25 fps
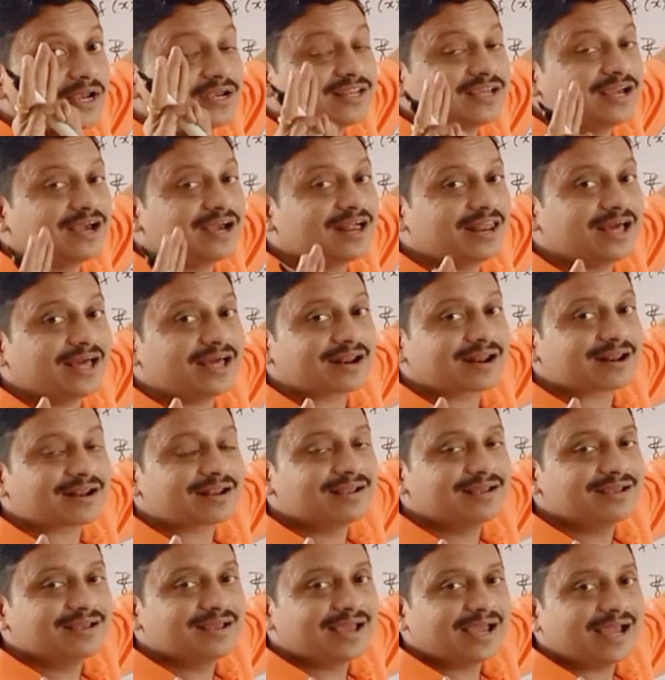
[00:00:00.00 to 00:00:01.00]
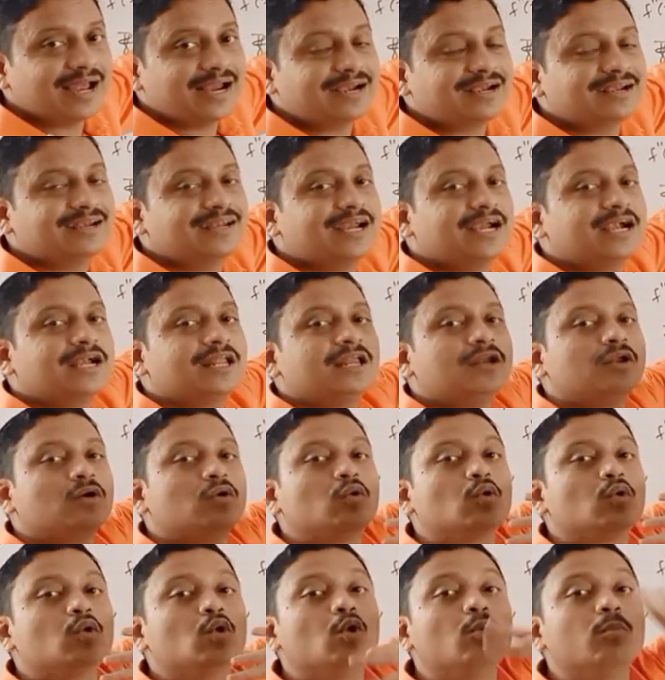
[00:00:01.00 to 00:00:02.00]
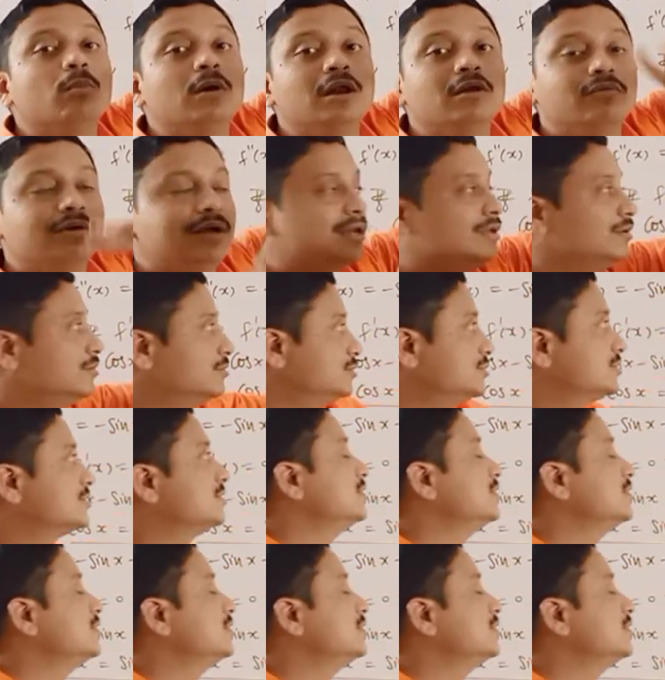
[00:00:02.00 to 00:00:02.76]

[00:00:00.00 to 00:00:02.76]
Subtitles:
declare and that is global values.